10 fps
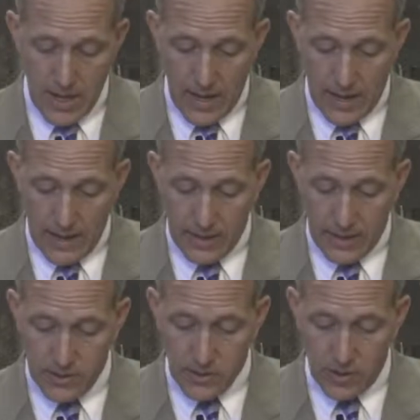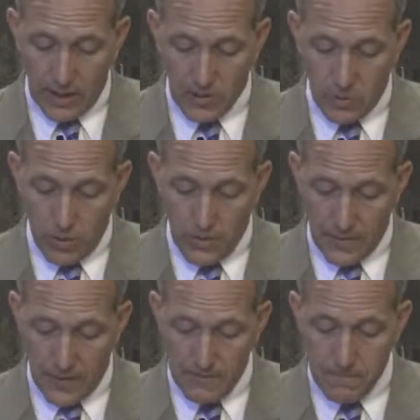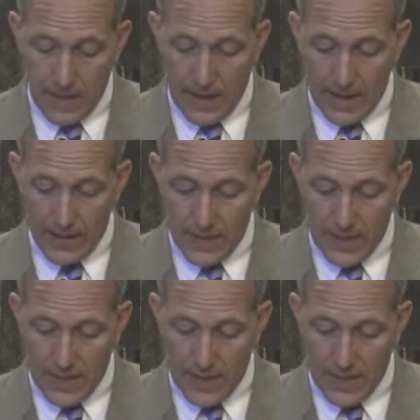and select one of them, and